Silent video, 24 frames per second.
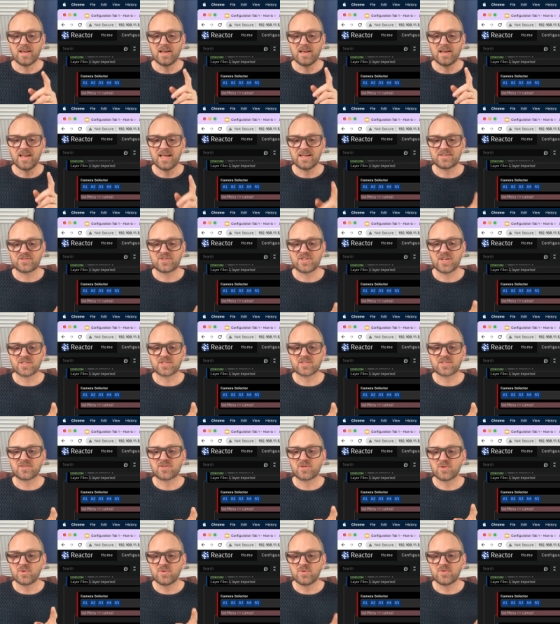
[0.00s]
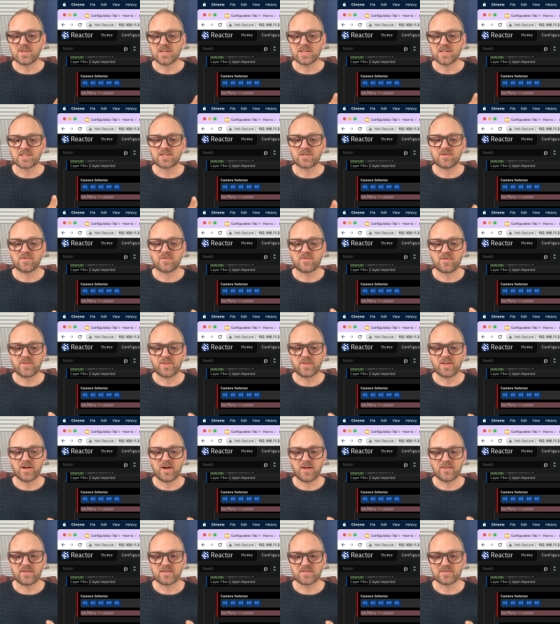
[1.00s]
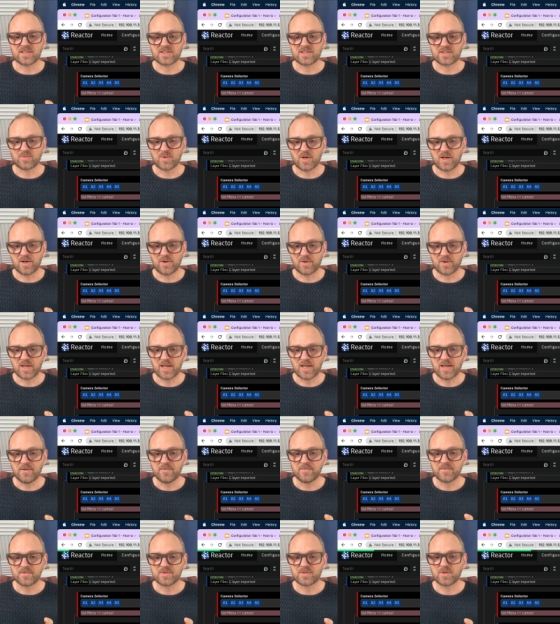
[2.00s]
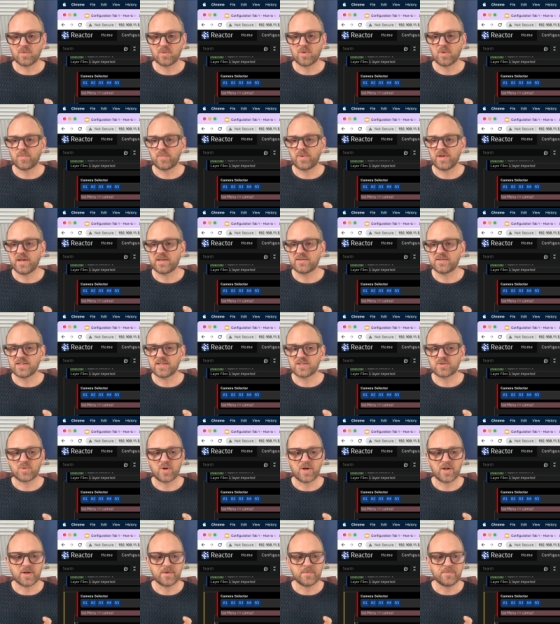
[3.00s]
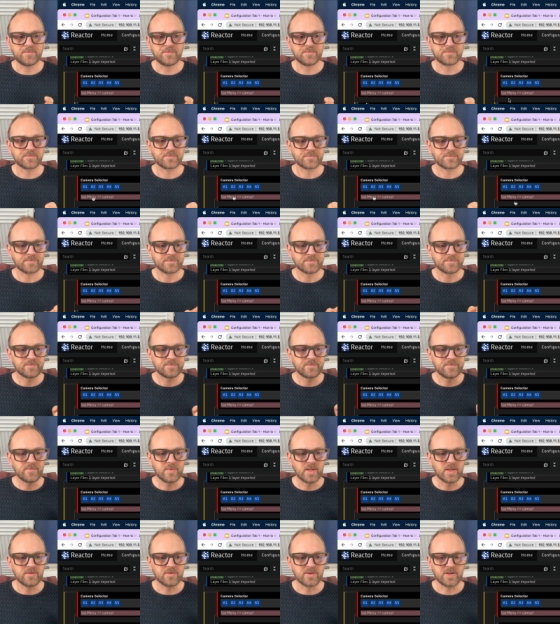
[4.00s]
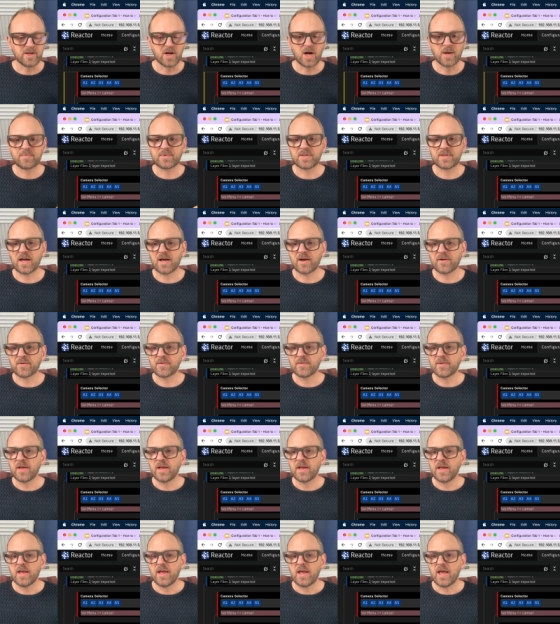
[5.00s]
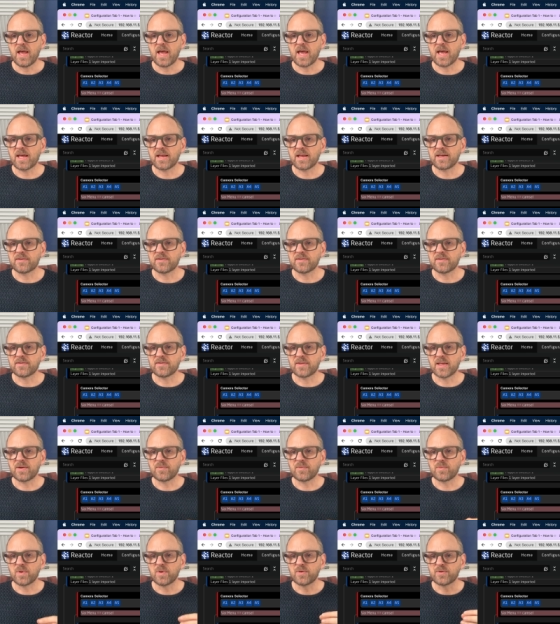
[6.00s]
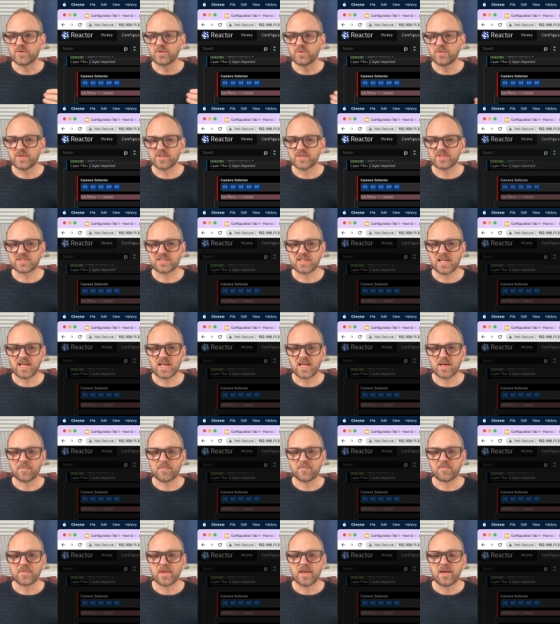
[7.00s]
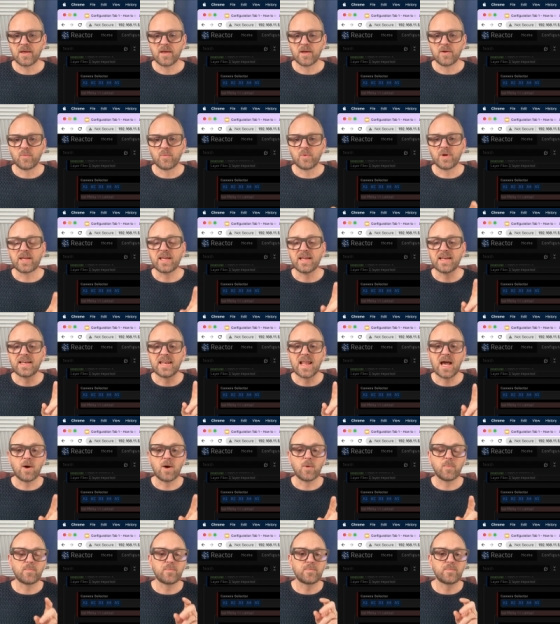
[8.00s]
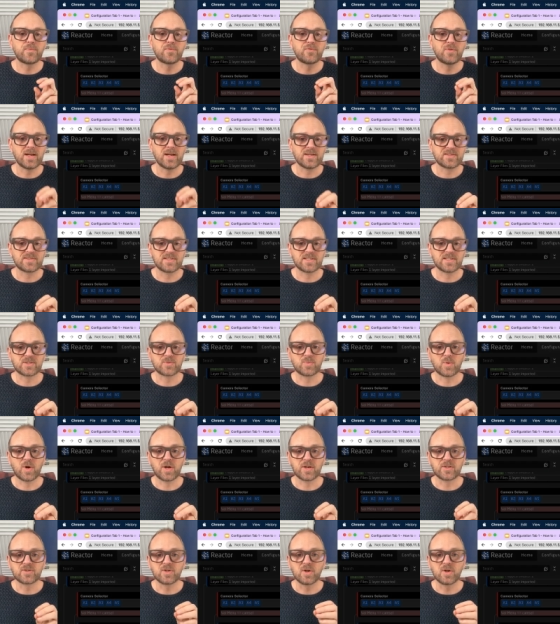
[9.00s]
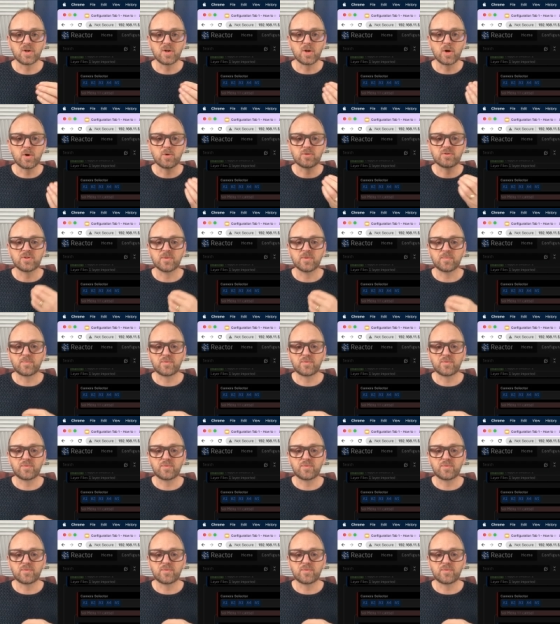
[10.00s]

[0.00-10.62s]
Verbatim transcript: Let's just do this for the others as well, okay? So we'll pick this one, the up-down, and then we'll do the same. We can now press this one to load the